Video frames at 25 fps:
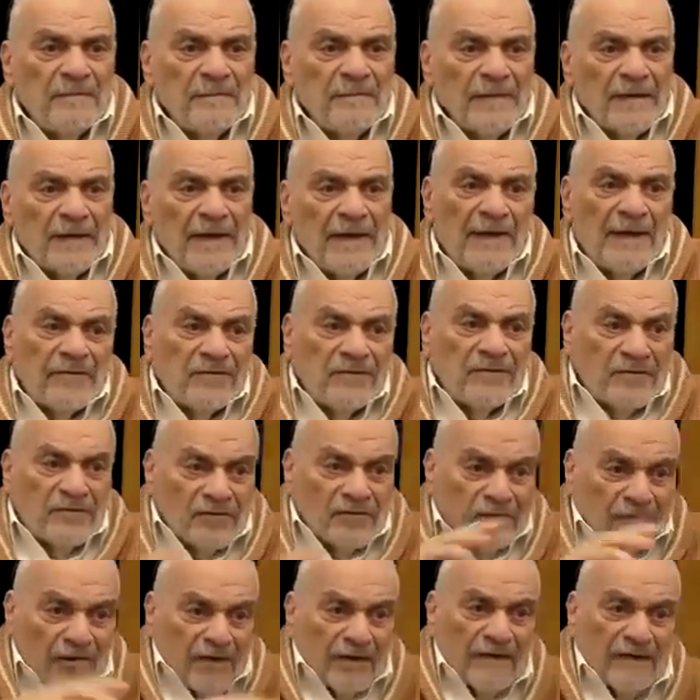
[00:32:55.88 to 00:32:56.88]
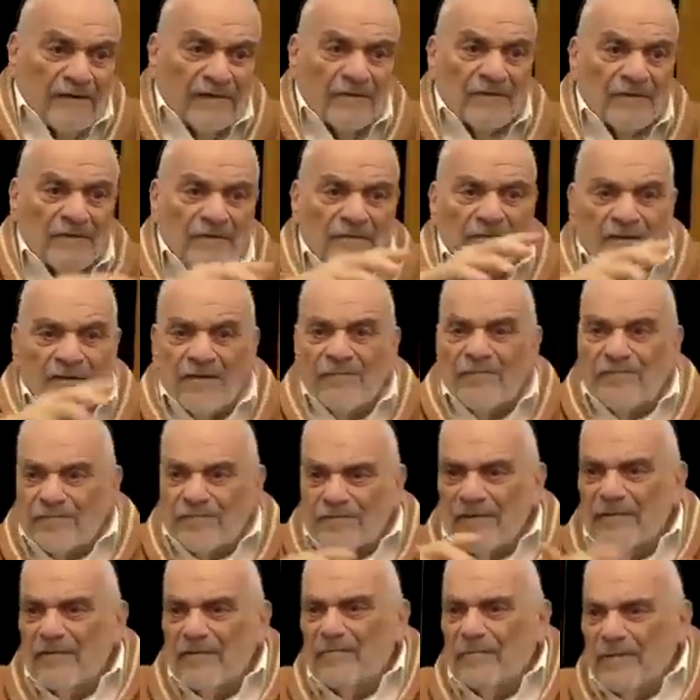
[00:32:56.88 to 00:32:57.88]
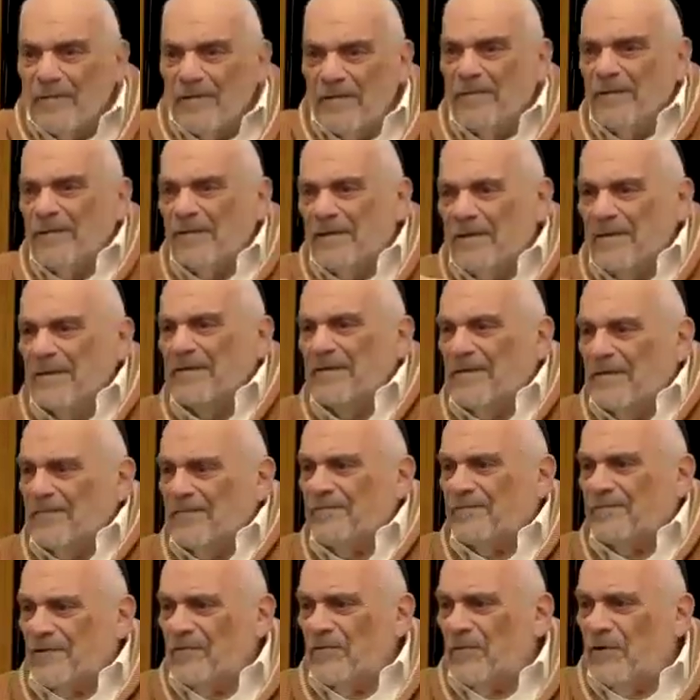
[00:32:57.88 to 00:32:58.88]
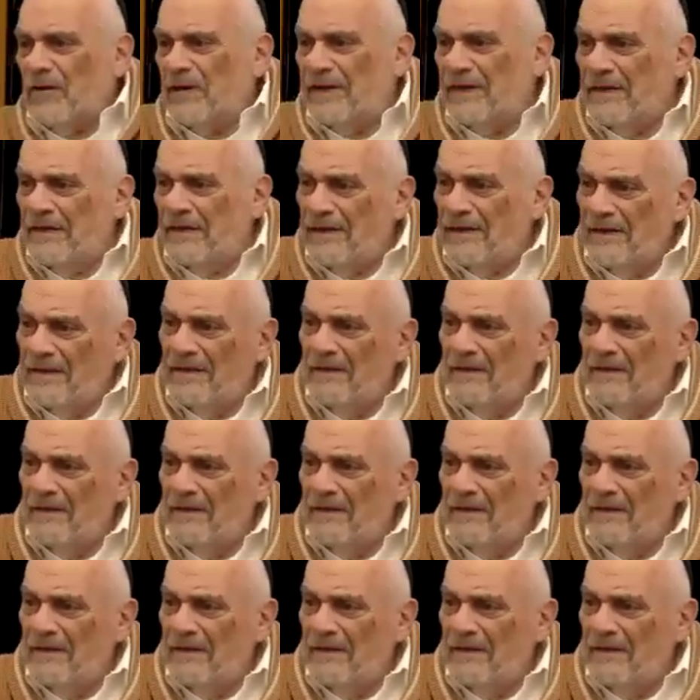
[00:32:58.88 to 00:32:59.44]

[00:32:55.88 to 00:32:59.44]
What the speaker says: and strikes different people in a different way.